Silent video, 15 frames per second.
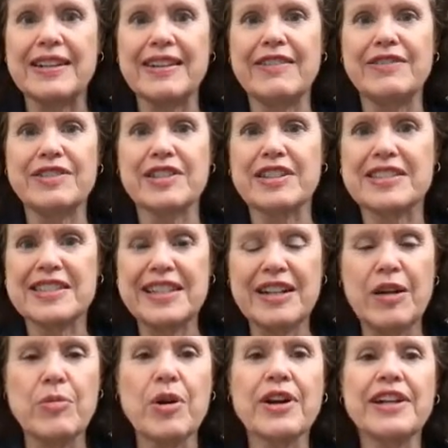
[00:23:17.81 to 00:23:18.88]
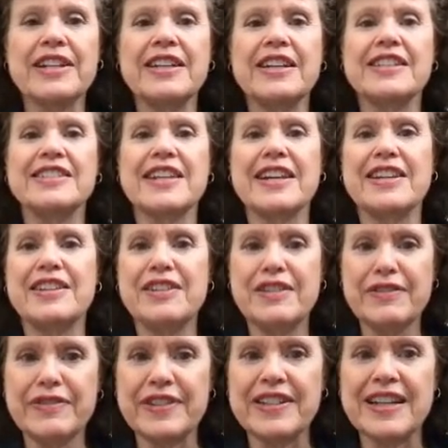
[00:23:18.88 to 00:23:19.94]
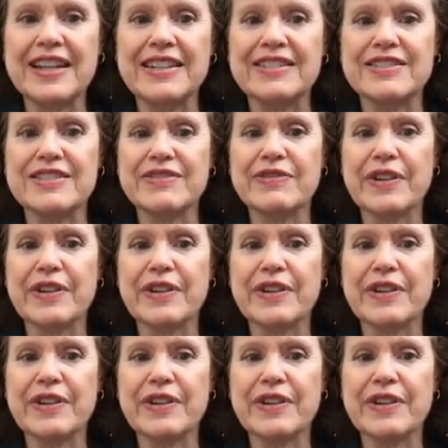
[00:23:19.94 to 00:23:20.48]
And he was a casino marketing executive and he's